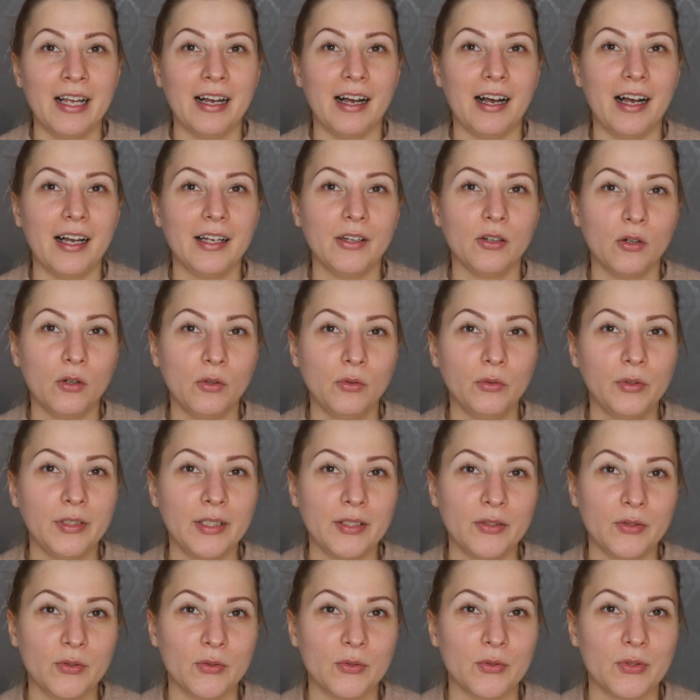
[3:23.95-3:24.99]
I only
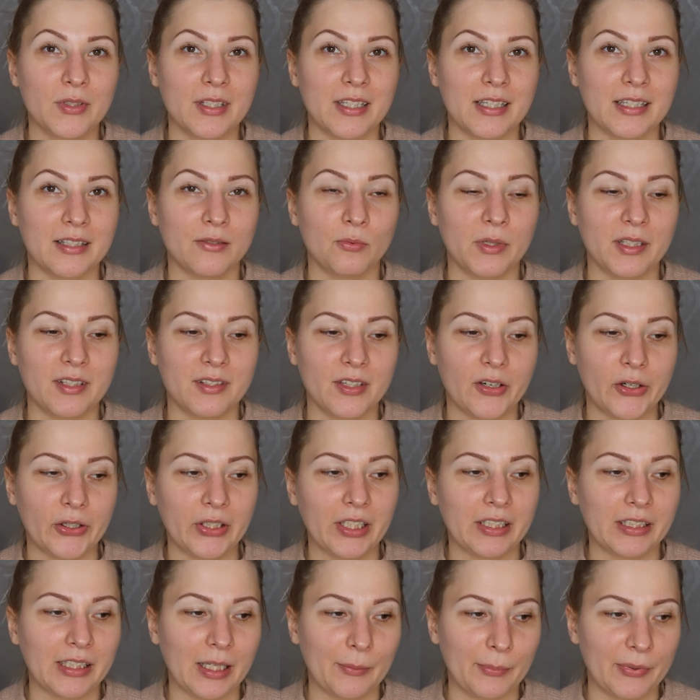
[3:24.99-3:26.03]
use this with
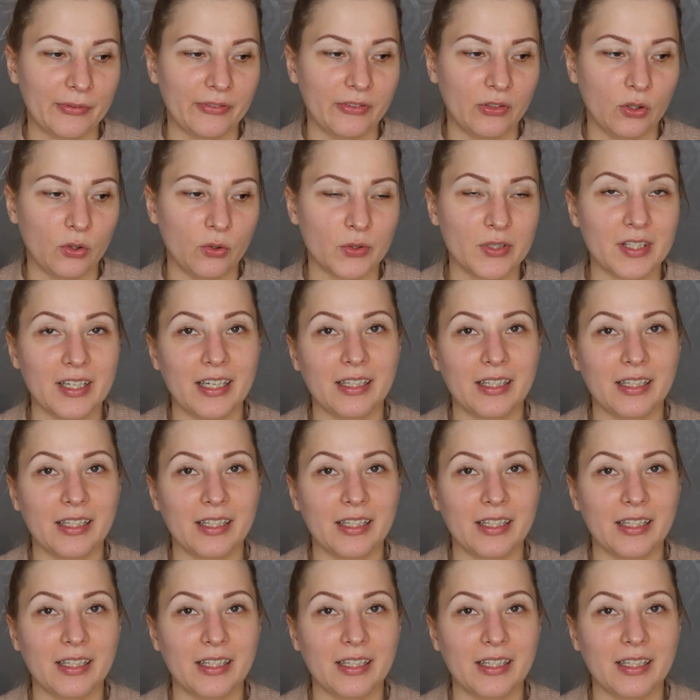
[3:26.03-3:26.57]
certain type of looks,